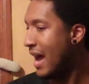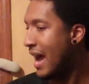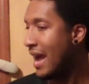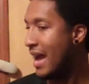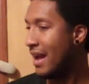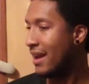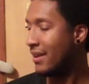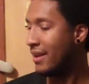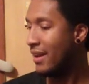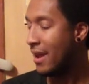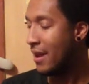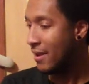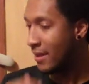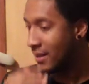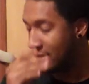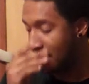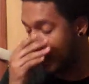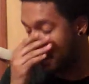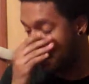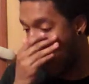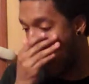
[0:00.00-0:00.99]
I, yeah,
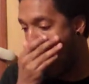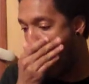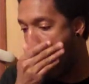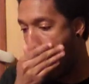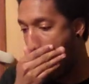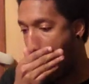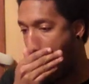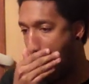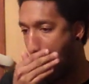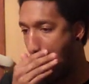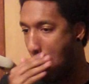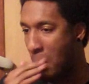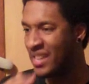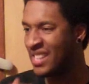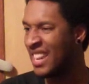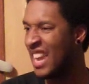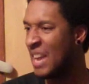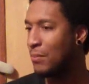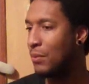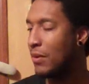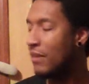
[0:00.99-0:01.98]
it's, it's, a,
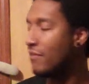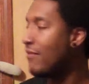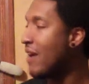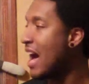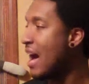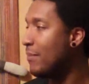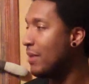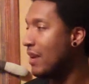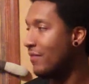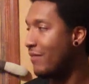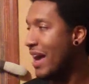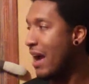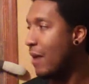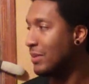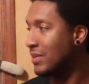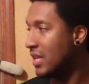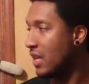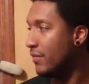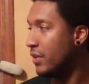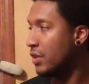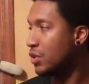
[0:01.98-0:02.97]
it's an 8.5, but if I
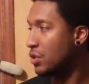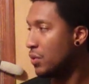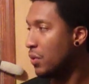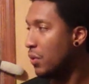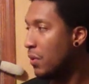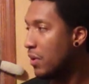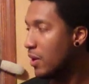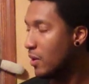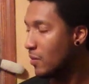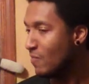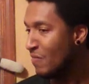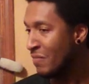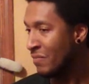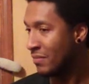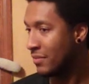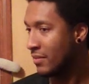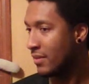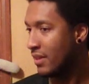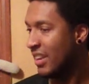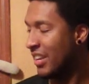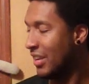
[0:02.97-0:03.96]
was to give it a score,
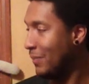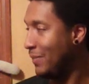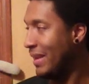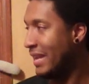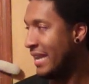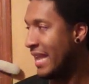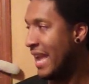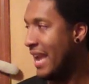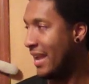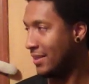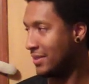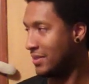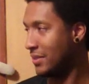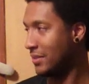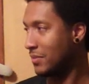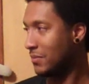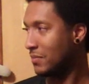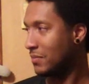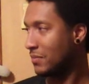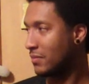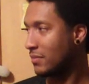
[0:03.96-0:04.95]
it would be an
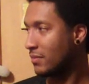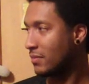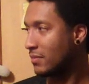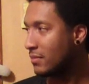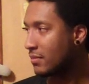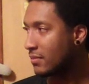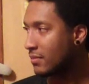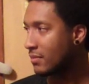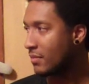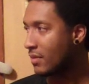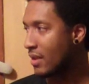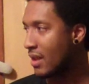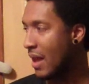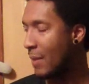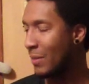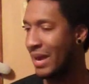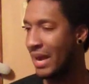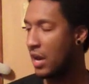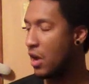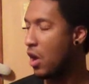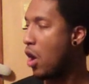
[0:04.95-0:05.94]
8.
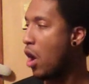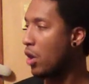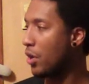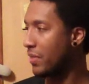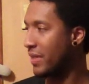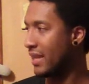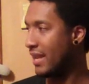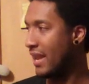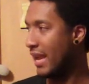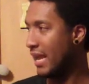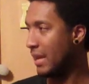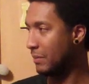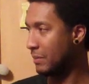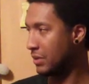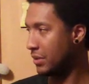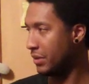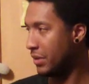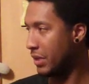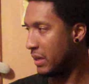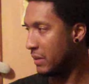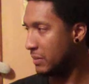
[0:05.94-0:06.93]
I'm kind of hard on the
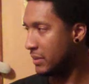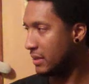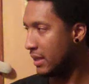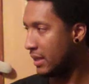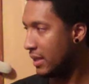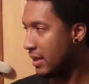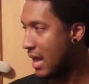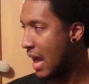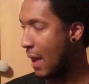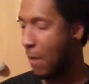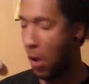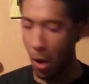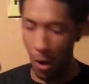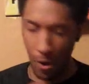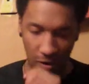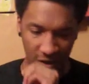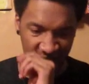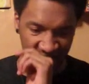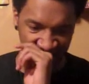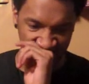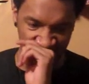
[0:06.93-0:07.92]
games. You know what I'm saying? I'm
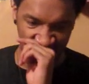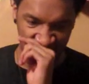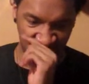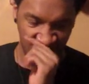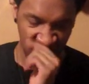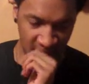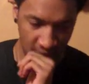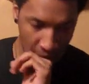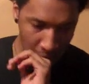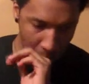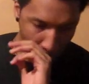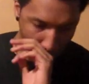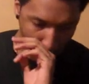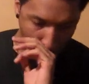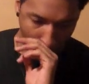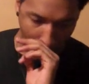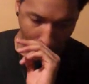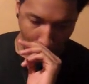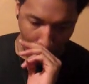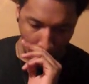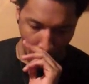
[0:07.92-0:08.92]
hard on the games.
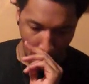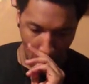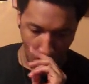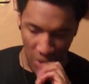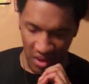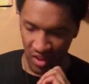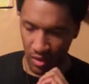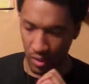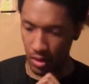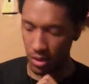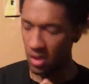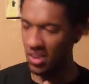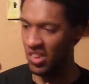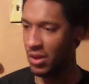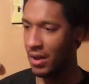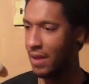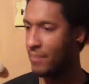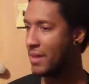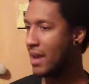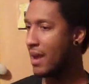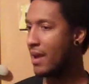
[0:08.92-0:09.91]
Uh, you
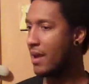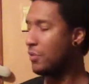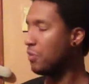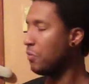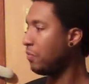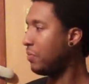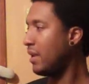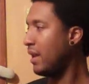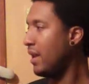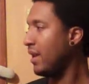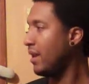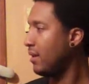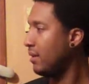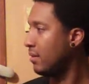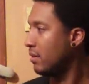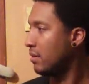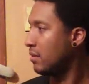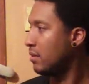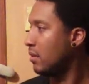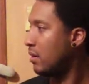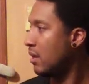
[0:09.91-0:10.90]
know, I'm not, I don't play
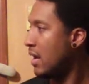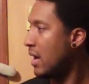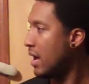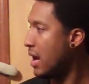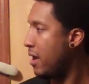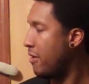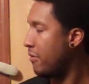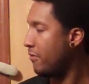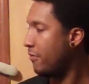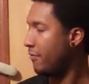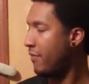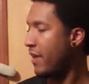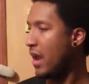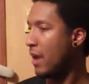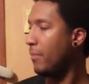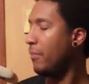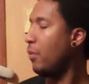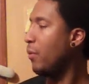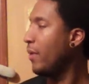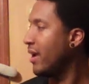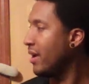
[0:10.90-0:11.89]
uh,
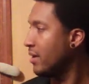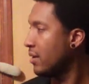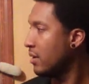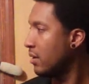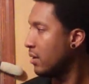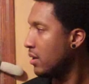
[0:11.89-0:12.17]
fanboy.